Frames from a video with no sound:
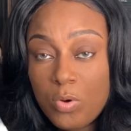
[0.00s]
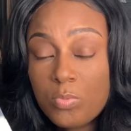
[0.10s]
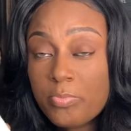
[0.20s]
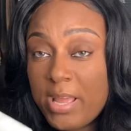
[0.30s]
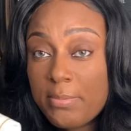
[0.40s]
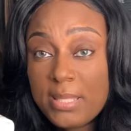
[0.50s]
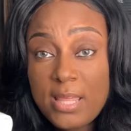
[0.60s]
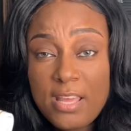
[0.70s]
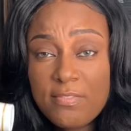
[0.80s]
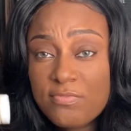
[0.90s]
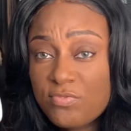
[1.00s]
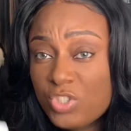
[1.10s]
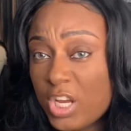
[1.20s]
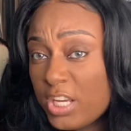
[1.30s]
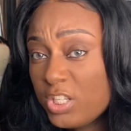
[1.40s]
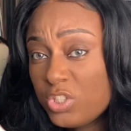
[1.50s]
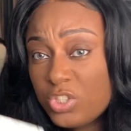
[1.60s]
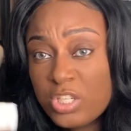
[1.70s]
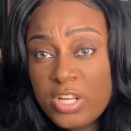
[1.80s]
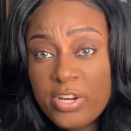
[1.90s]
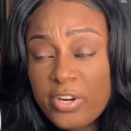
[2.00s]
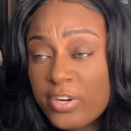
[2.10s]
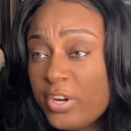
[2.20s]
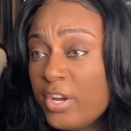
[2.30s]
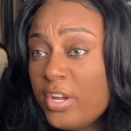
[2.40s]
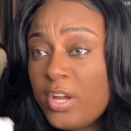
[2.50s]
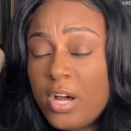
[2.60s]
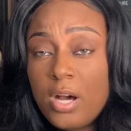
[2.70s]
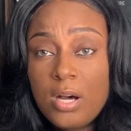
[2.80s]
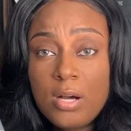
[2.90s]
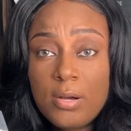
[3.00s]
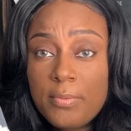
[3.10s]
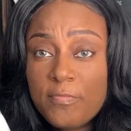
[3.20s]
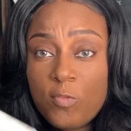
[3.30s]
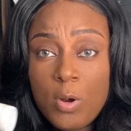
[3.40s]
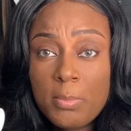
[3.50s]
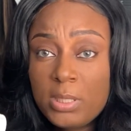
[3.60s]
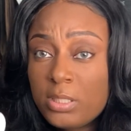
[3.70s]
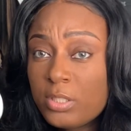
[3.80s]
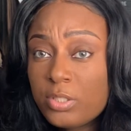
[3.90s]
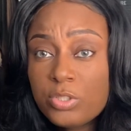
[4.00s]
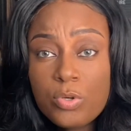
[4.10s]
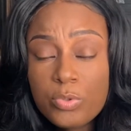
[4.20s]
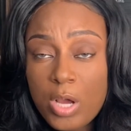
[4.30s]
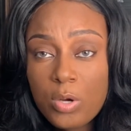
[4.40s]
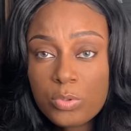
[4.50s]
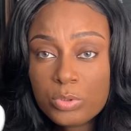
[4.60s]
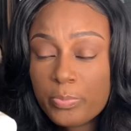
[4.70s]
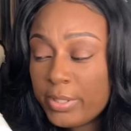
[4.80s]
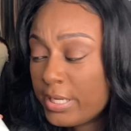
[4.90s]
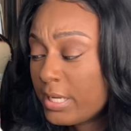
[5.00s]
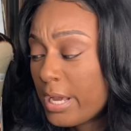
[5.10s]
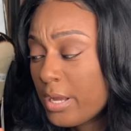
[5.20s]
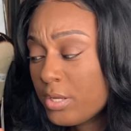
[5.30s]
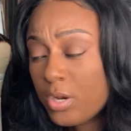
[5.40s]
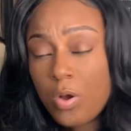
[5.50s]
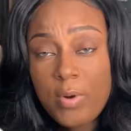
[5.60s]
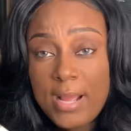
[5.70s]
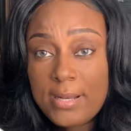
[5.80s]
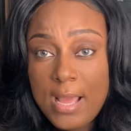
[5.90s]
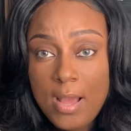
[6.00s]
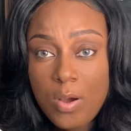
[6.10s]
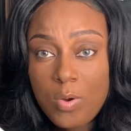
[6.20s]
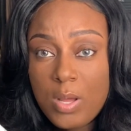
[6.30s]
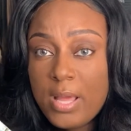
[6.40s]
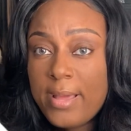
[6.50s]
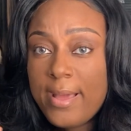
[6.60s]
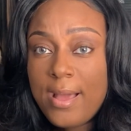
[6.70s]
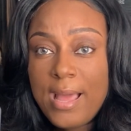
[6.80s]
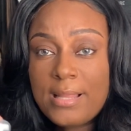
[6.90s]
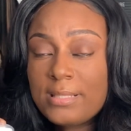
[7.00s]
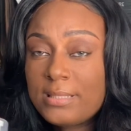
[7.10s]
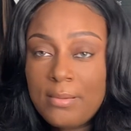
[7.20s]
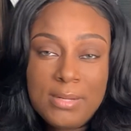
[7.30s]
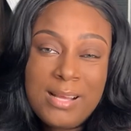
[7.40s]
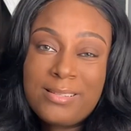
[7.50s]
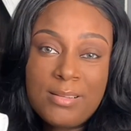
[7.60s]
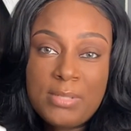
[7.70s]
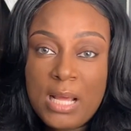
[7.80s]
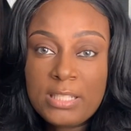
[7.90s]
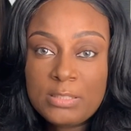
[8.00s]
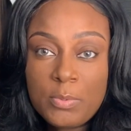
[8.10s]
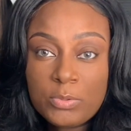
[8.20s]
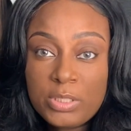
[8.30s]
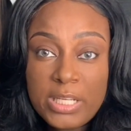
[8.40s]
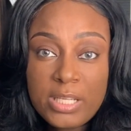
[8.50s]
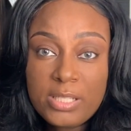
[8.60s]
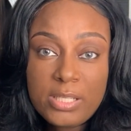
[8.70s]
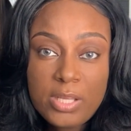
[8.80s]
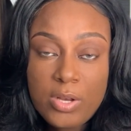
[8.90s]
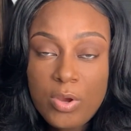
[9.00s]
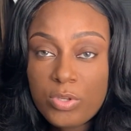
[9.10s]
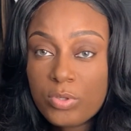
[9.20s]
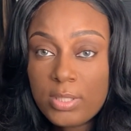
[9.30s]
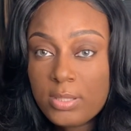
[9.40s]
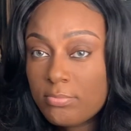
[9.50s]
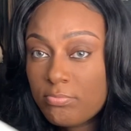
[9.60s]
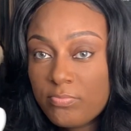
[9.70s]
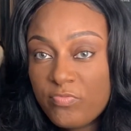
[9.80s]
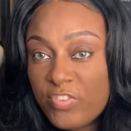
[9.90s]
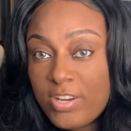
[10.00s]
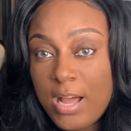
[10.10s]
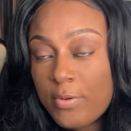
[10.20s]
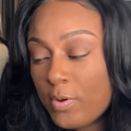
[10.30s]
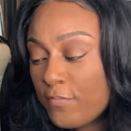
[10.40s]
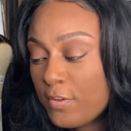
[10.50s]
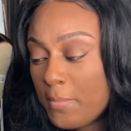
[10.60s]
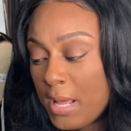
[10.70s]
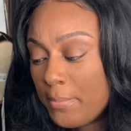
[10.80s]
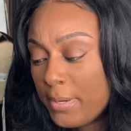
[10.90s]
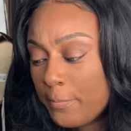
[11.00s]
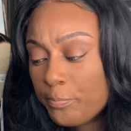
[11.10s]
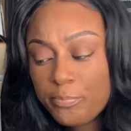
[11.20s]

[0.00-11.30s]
Maybe they've changed their formula, who knows? But right now, at this time, I'm not exposing it. You can feel how you want to feel about it, but